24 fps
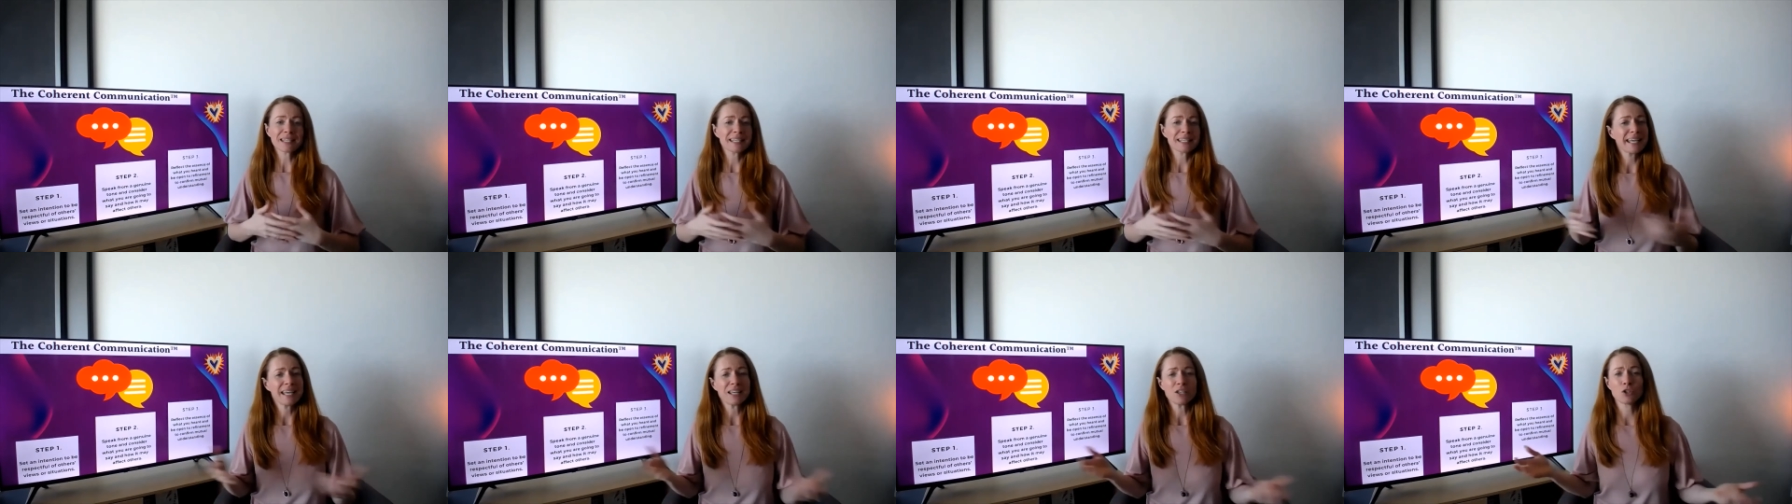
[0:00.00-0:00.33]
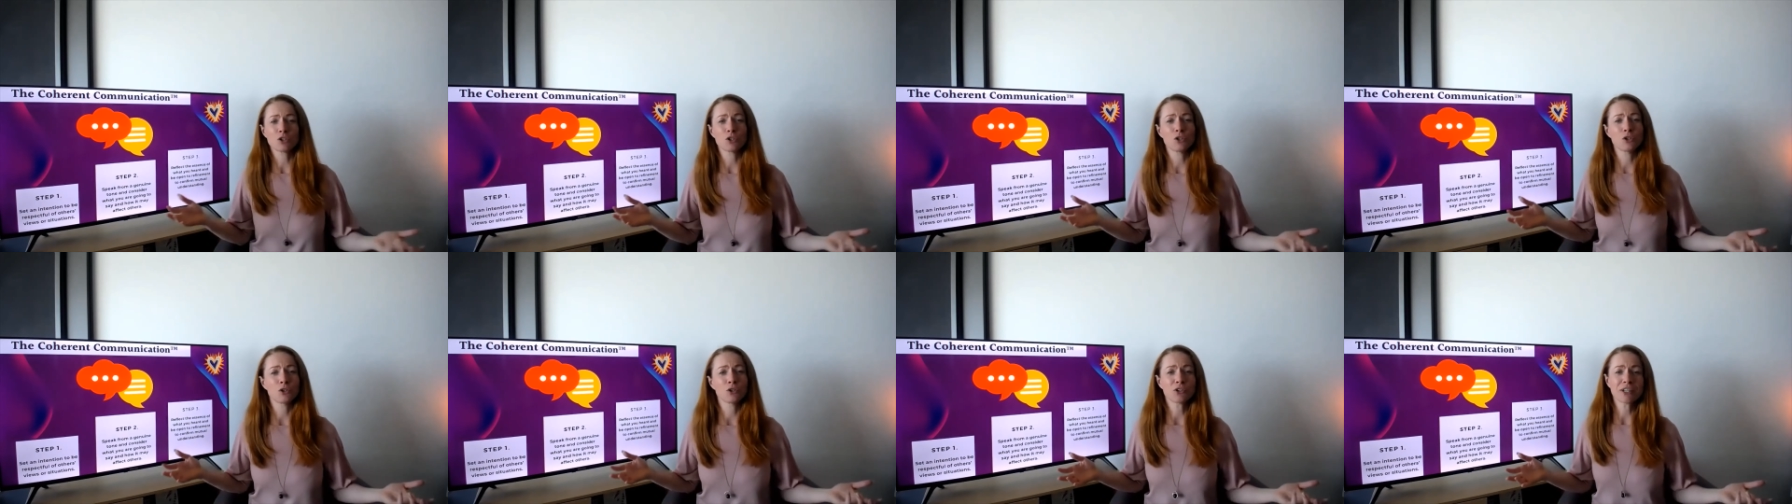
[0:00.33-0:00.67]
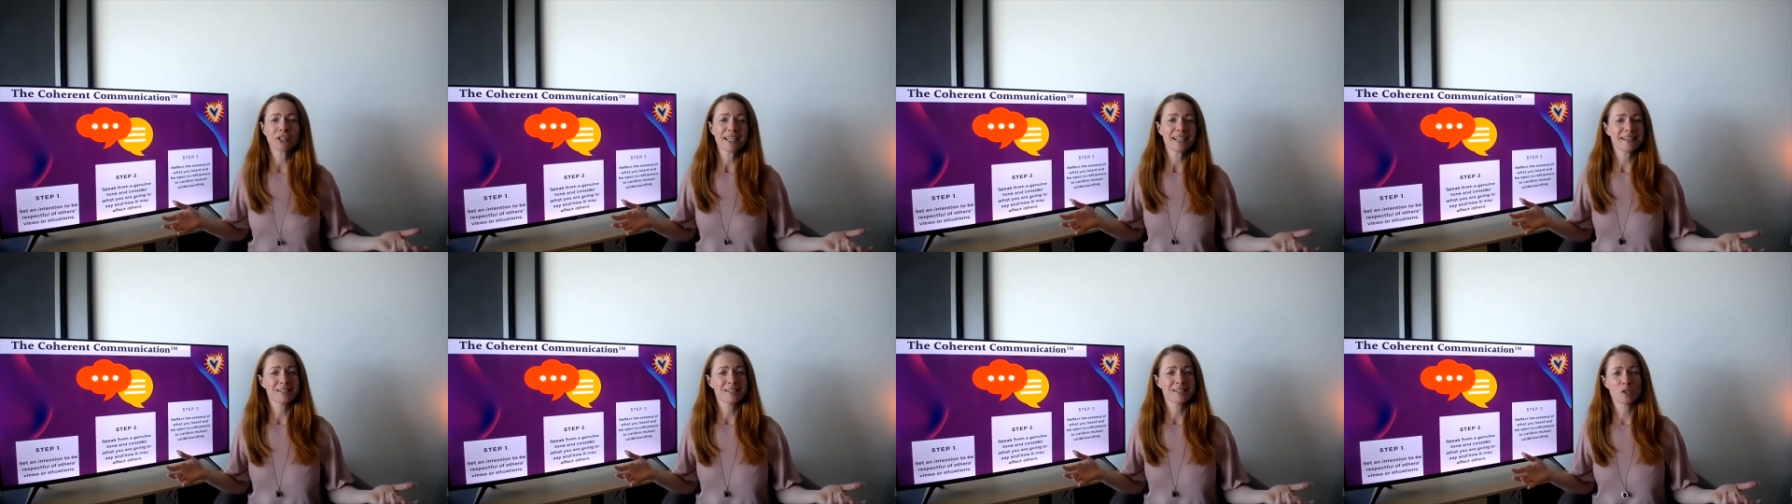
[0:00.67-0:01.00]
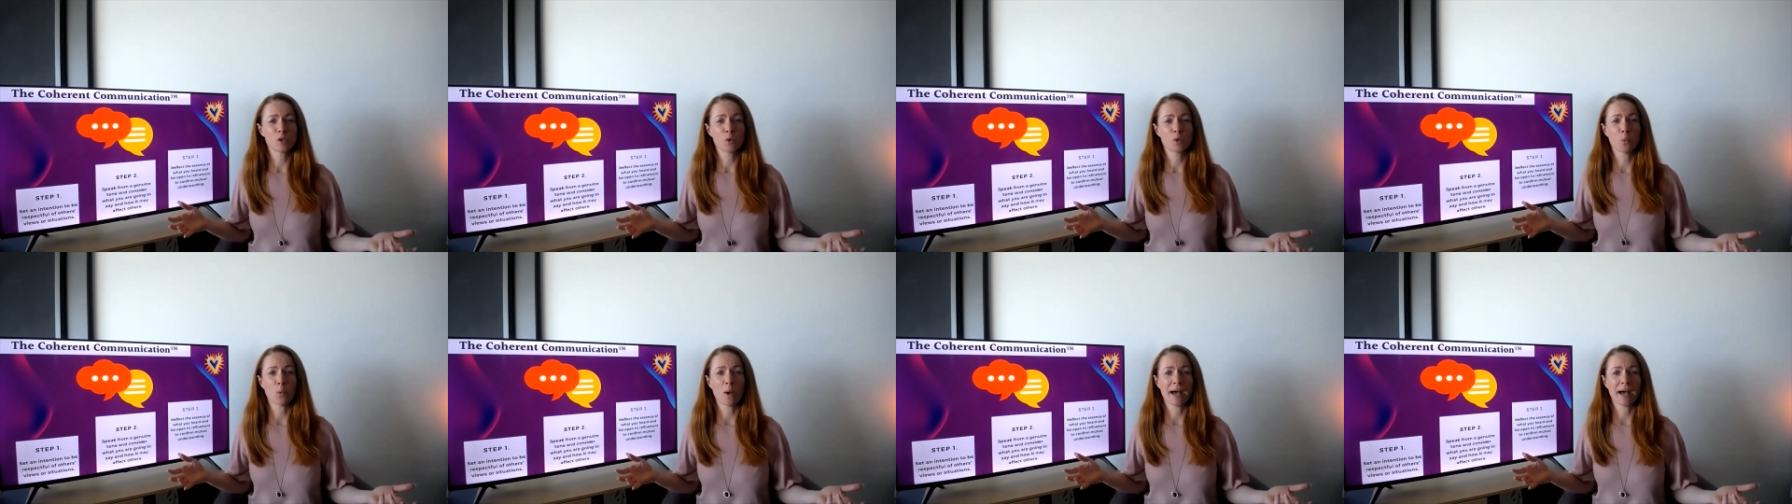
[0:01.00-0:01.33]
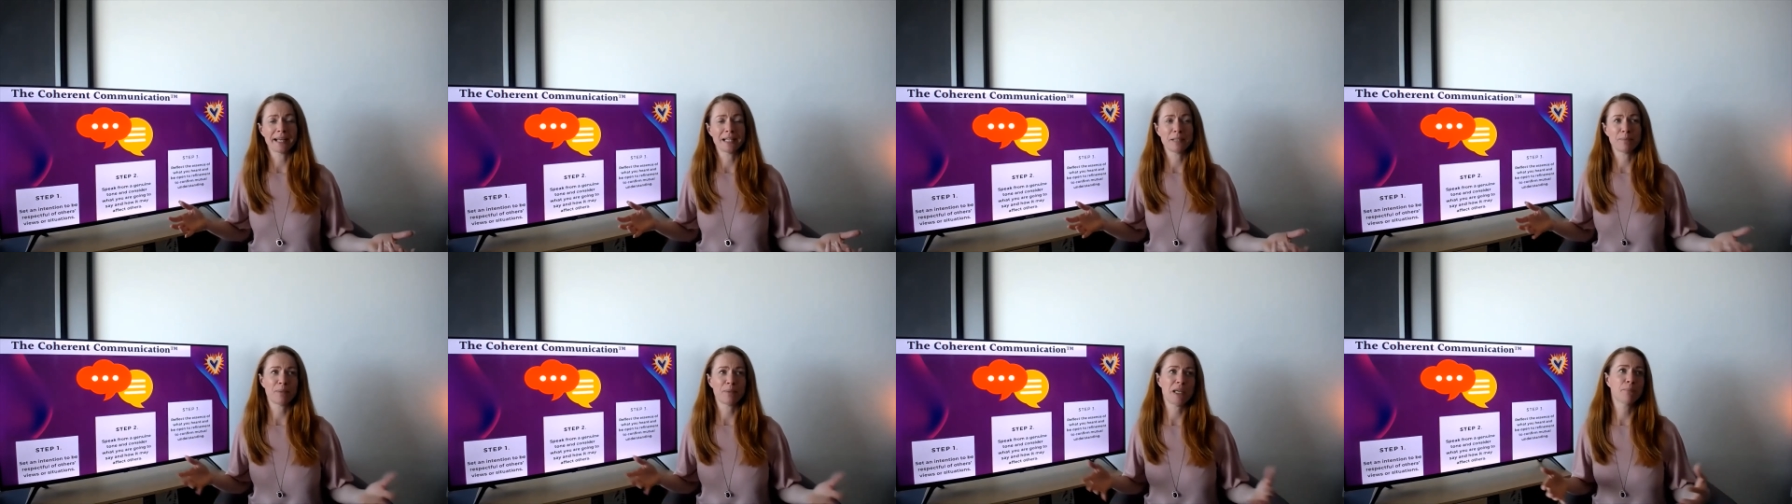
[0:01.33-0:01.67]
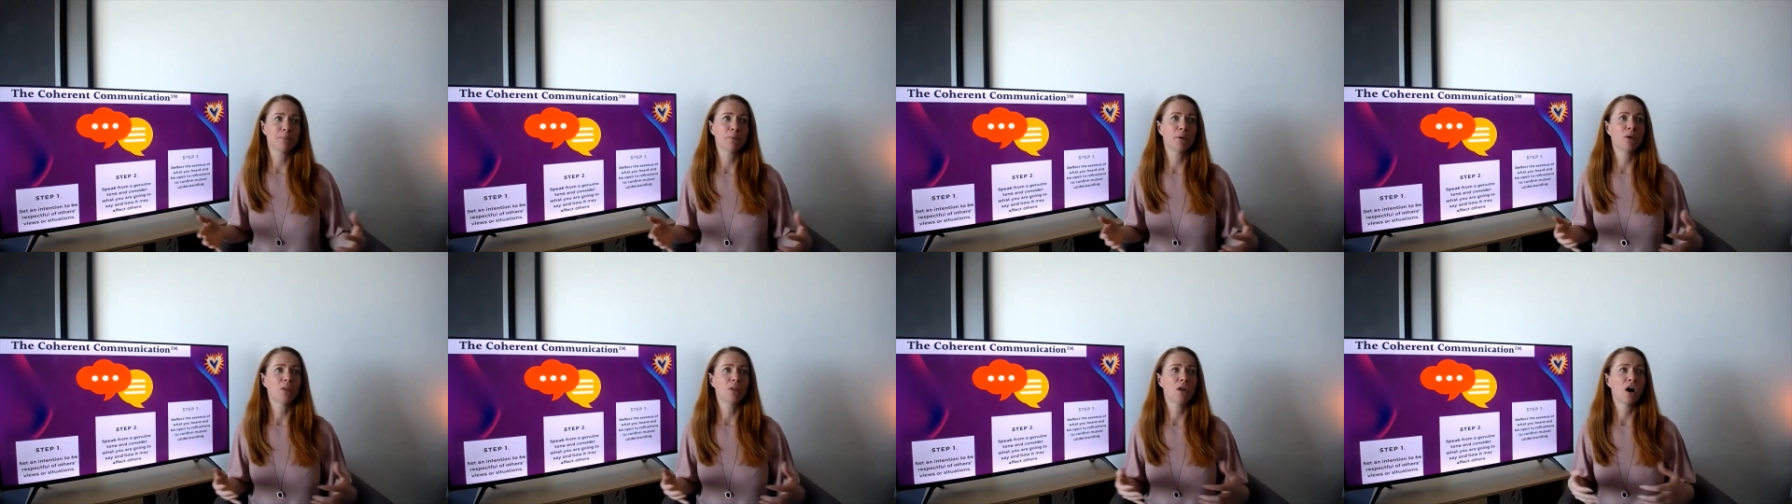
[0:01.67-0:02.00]
Get curious to why
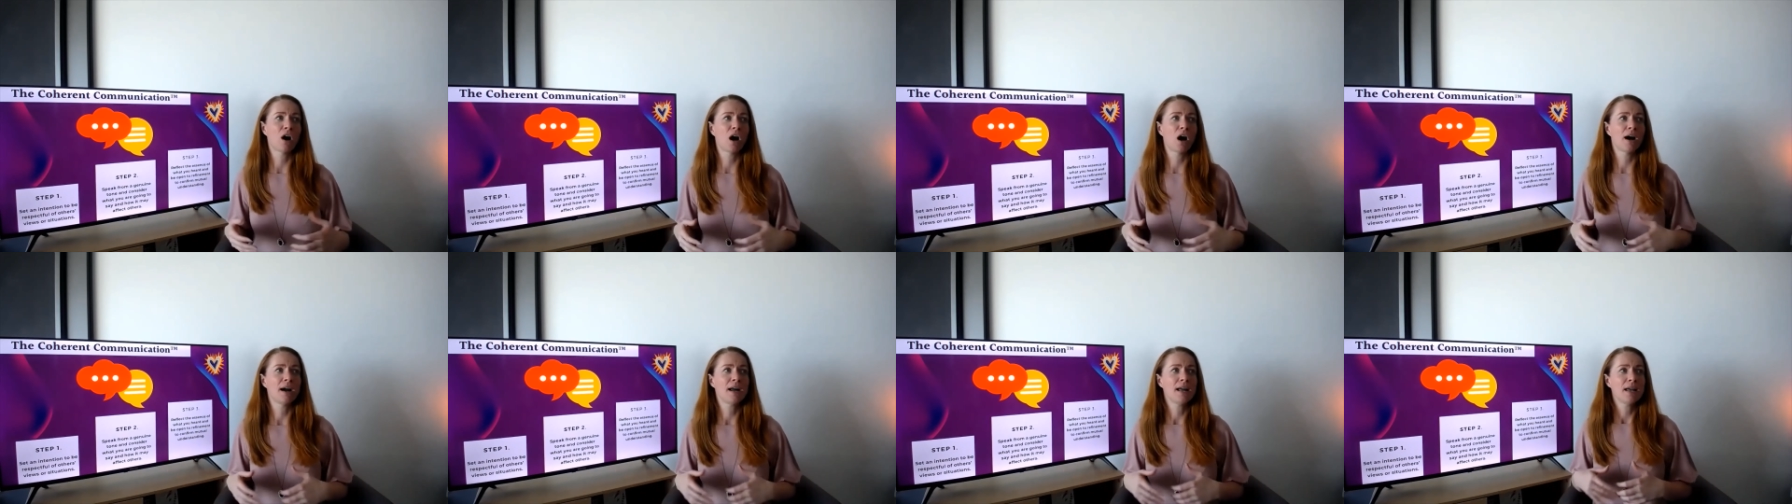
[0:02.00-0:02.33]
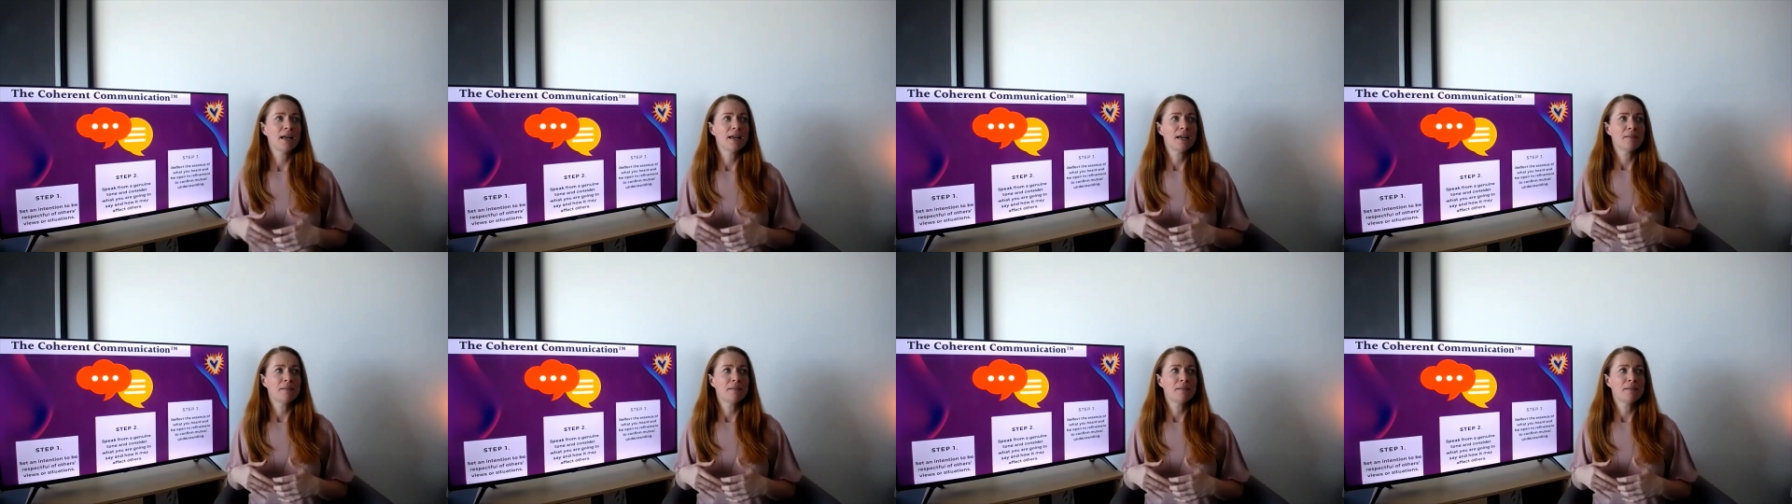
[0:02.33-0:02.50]
people are